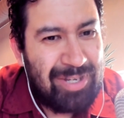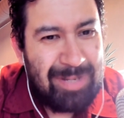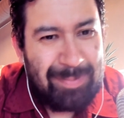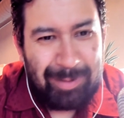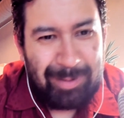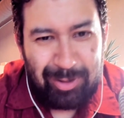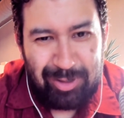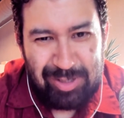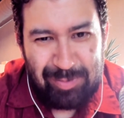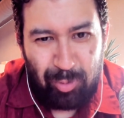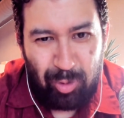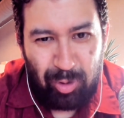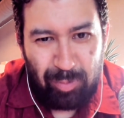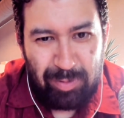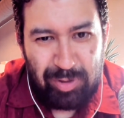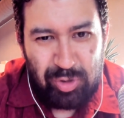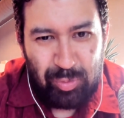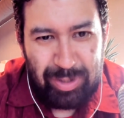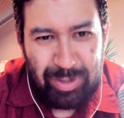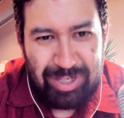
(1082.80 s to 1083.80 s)
players born
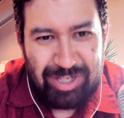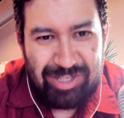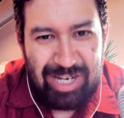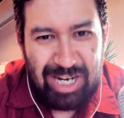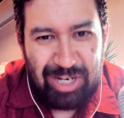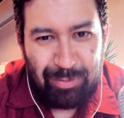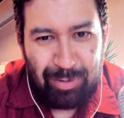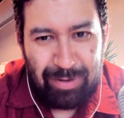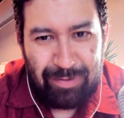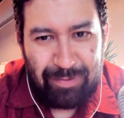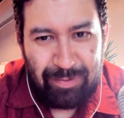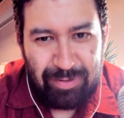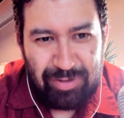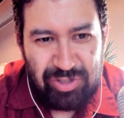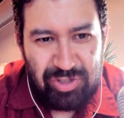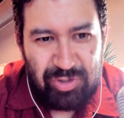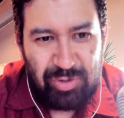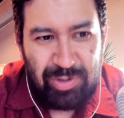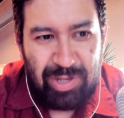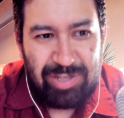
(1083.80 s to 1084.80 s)
between January
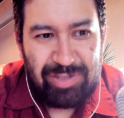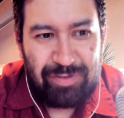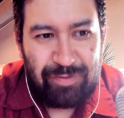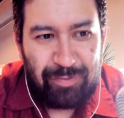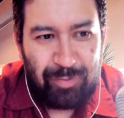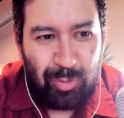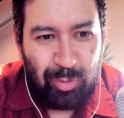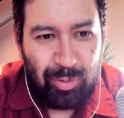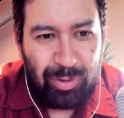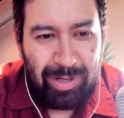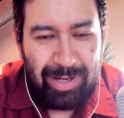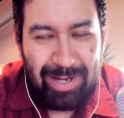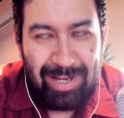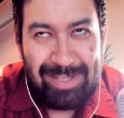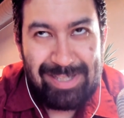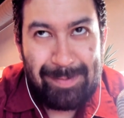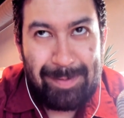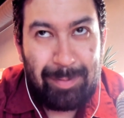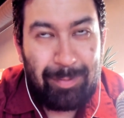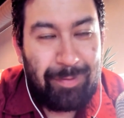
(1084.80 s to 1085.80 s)
1st, 2004
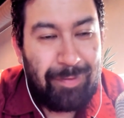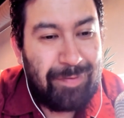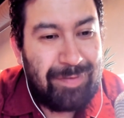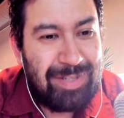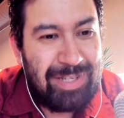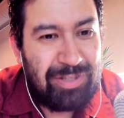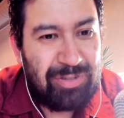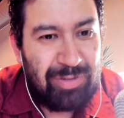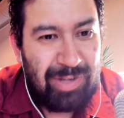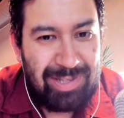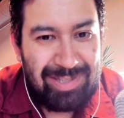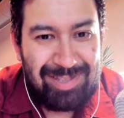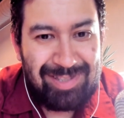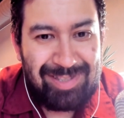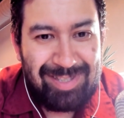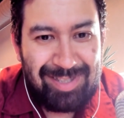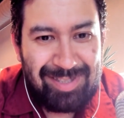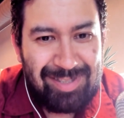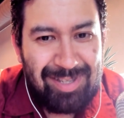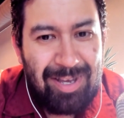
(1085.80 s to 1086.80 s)
and September 15th,
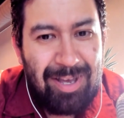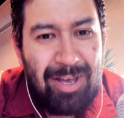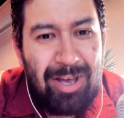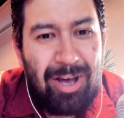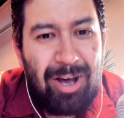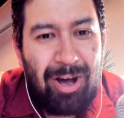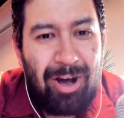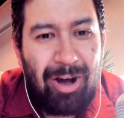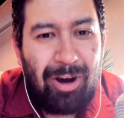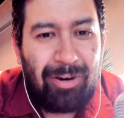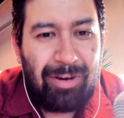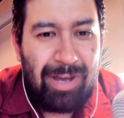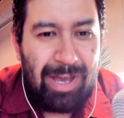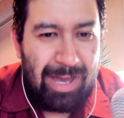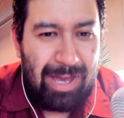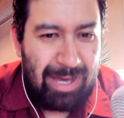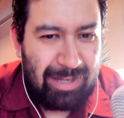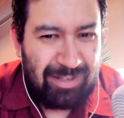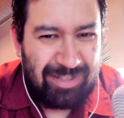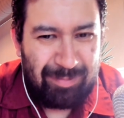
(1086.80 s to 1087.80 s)
2006 are
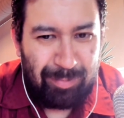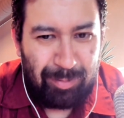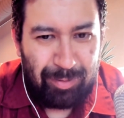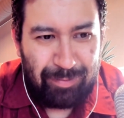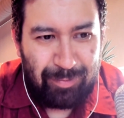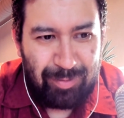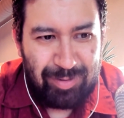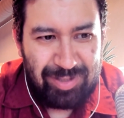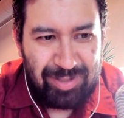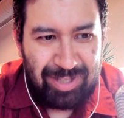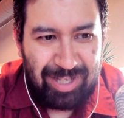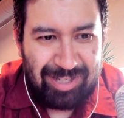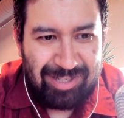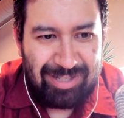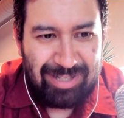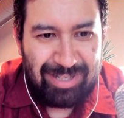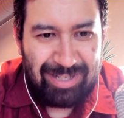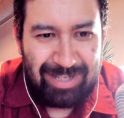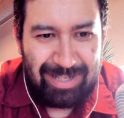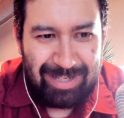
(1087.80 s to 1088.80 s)
eligible for
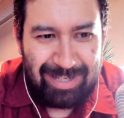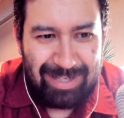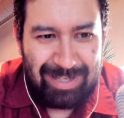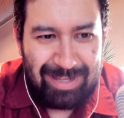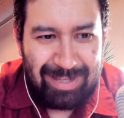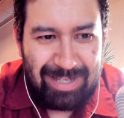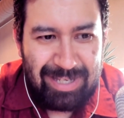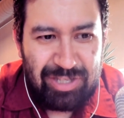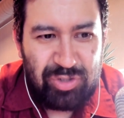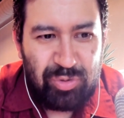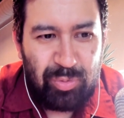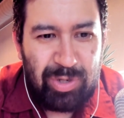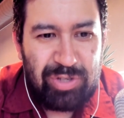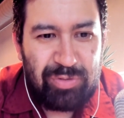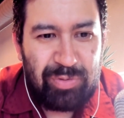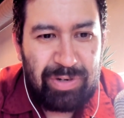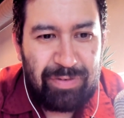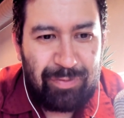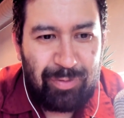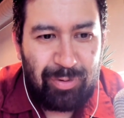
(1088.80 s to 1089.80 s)
selection in the
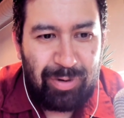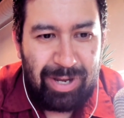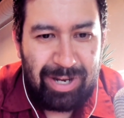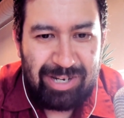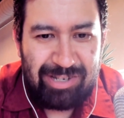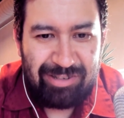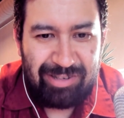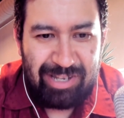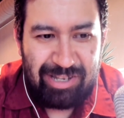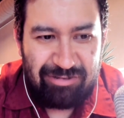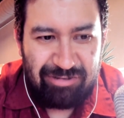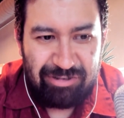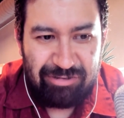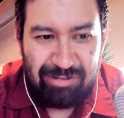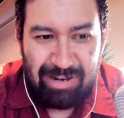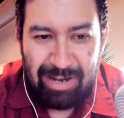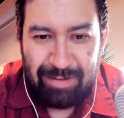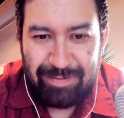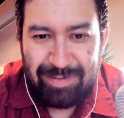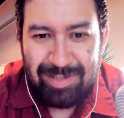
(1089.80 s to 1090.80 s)
2024 NHL entry
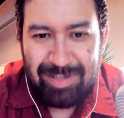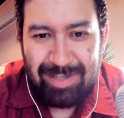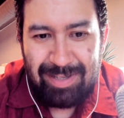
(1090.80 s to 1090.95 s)
draft.